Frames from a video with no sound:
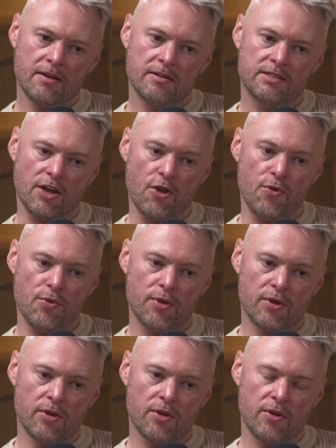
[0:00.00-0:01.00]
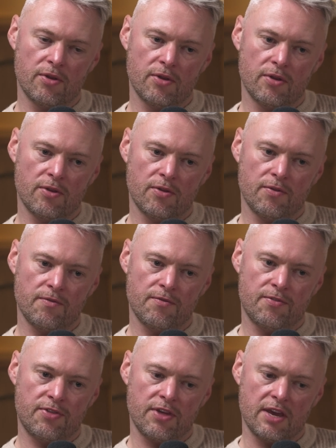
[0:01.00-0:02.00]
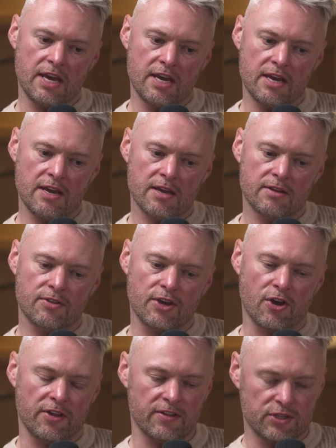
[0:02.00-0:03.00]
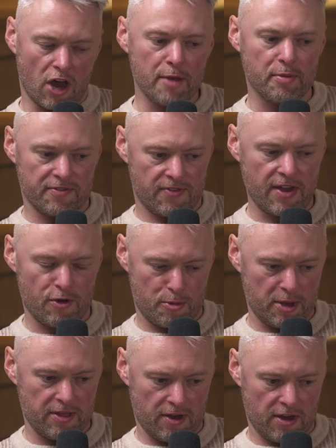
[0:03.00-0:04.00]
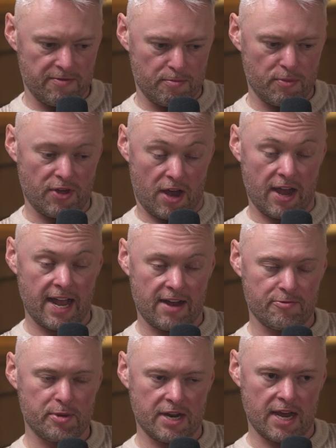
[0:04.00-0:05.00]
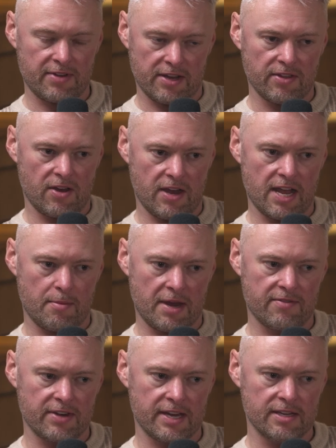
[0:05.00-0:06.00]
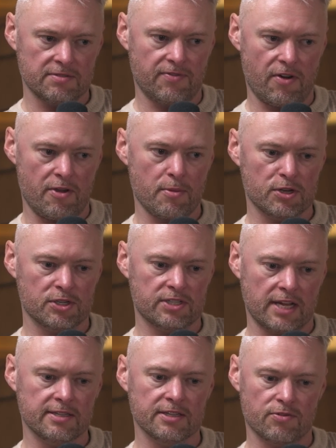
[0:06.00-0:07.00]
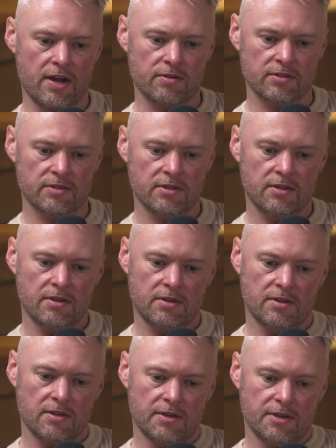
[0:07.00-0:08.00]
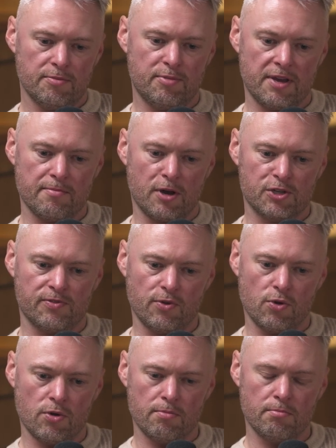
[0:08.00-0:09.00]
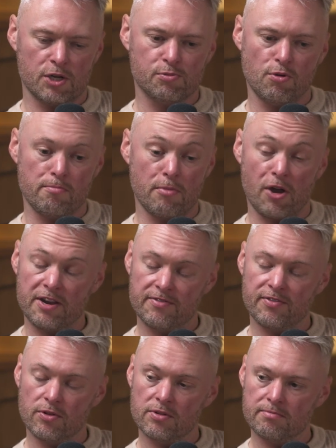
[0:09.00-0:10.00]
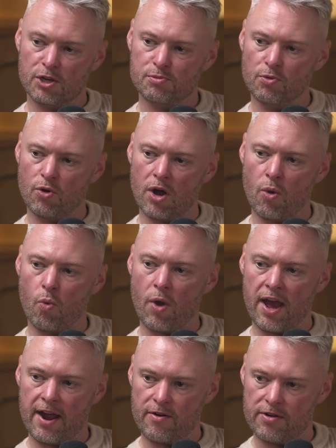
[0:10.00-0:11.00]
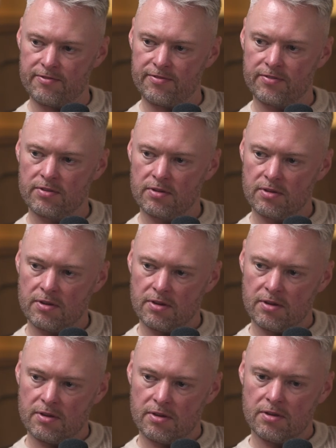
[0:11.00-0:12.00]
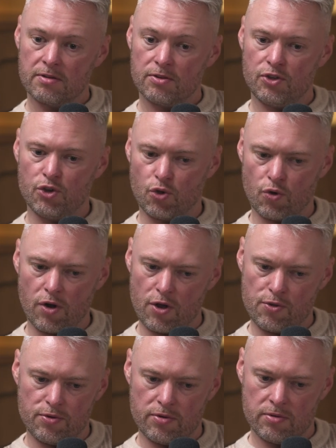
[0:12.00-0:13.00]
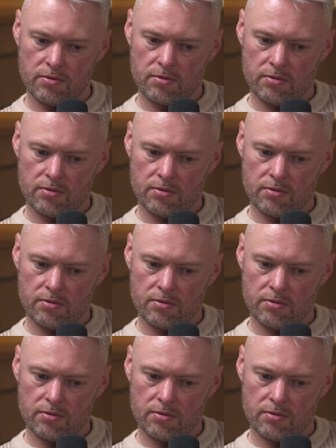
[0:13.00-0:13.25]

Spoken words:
So the kind of the type of therapy that I have been having and that I am having is very much centered around being much more mindful, much more aware of your own